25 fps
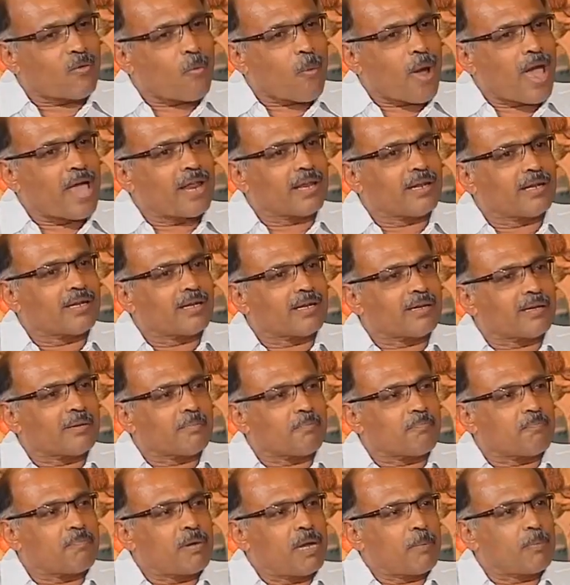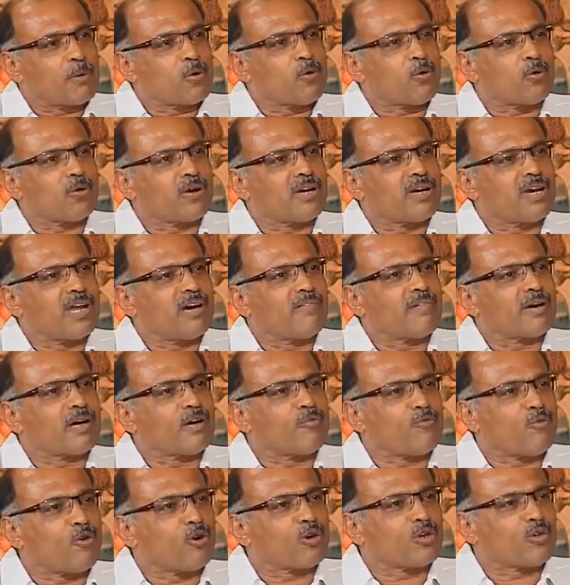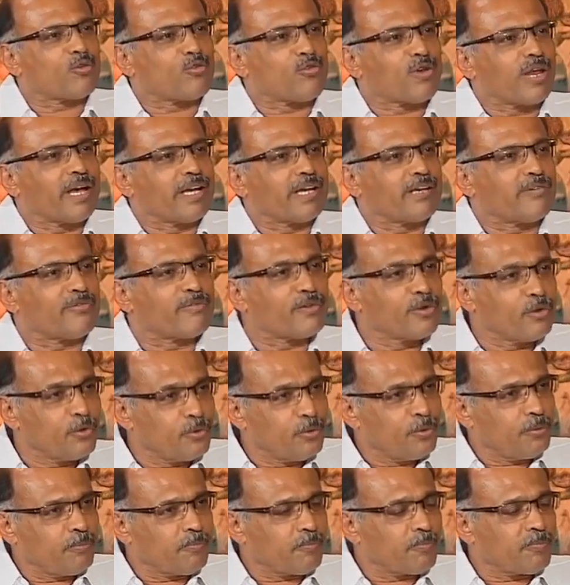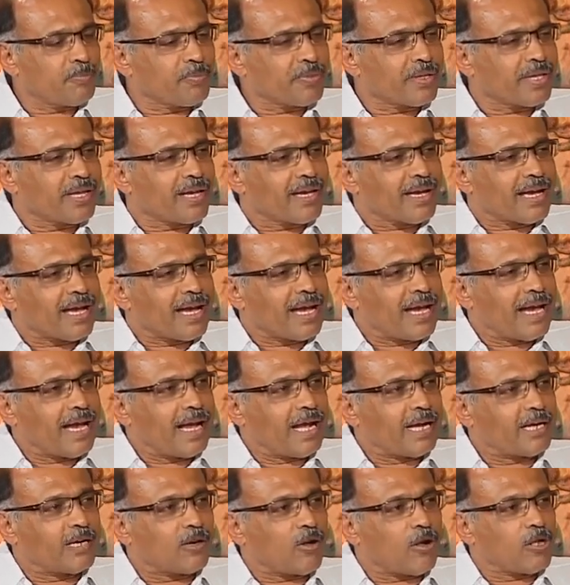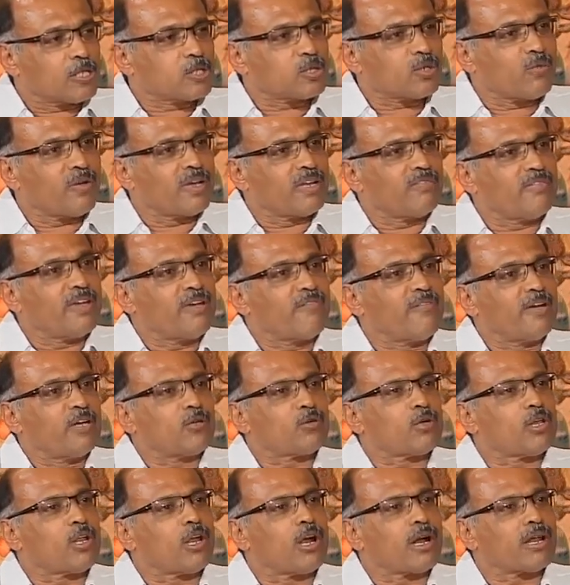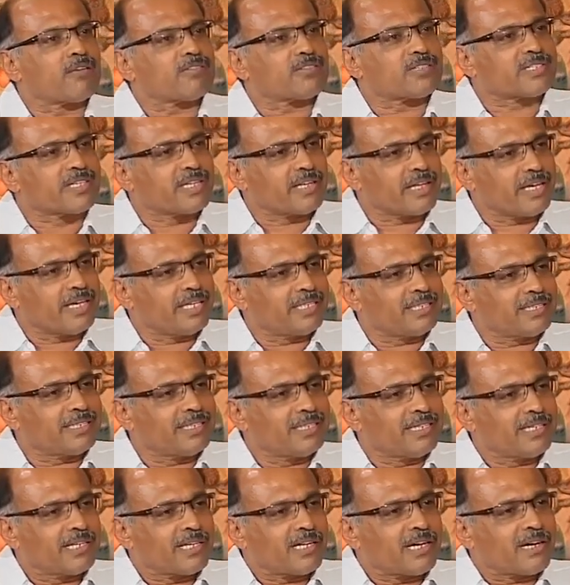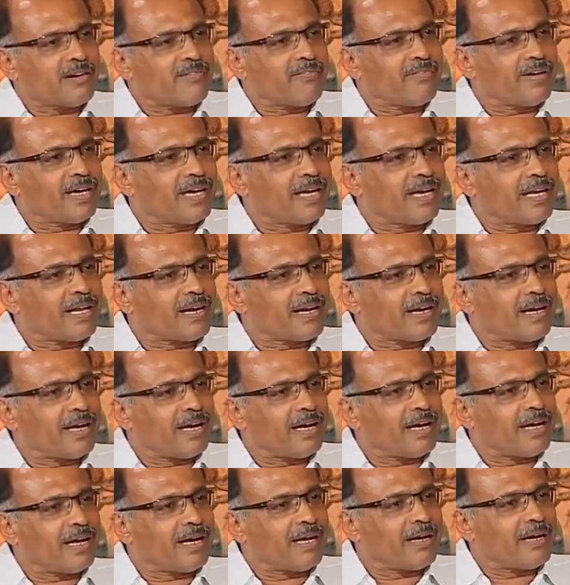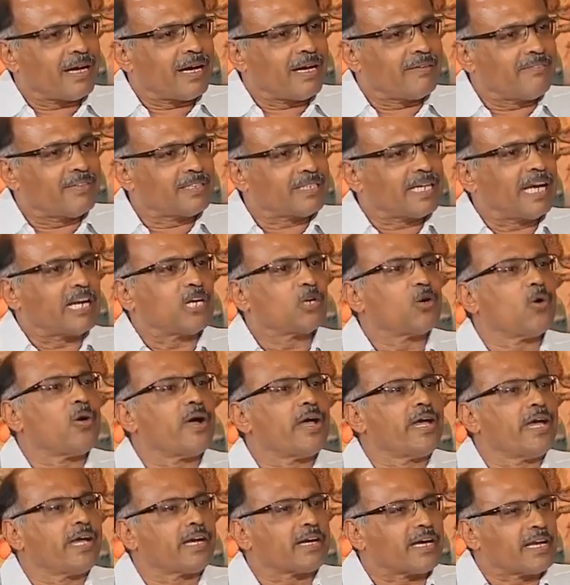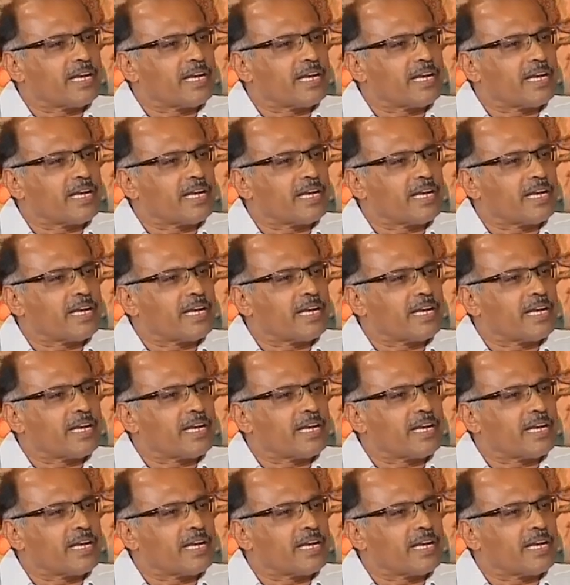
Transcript: when people who could never afford to fly flew. And also when we went to a lot of cities which had no air